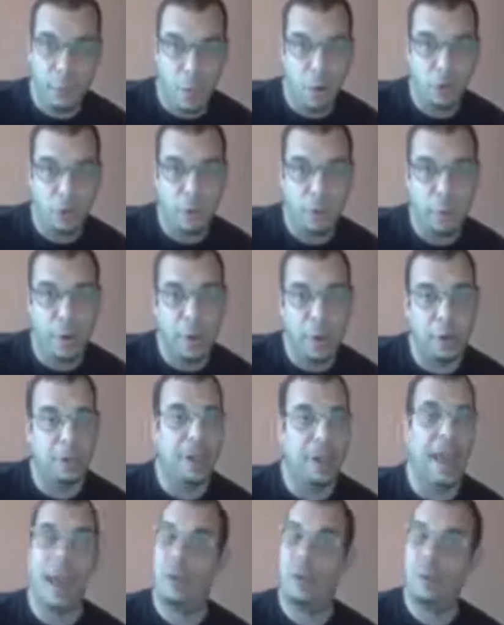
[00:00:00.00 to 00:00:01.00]
for the
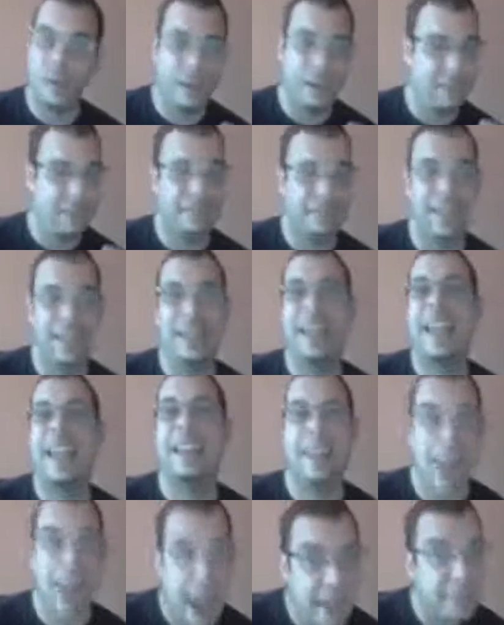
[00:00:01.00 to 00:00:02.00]
most part, I wanna
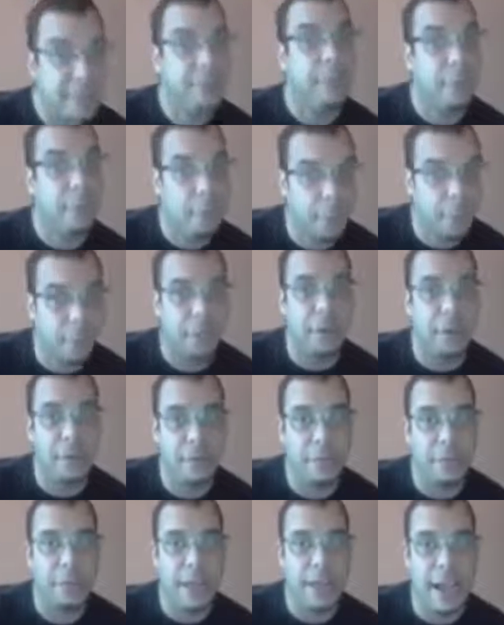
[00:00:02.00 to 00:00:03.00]
say like
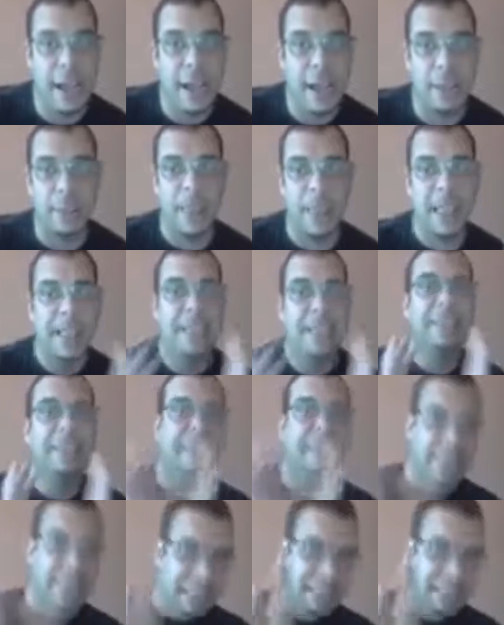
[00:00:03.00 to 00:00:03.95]
94% of the time,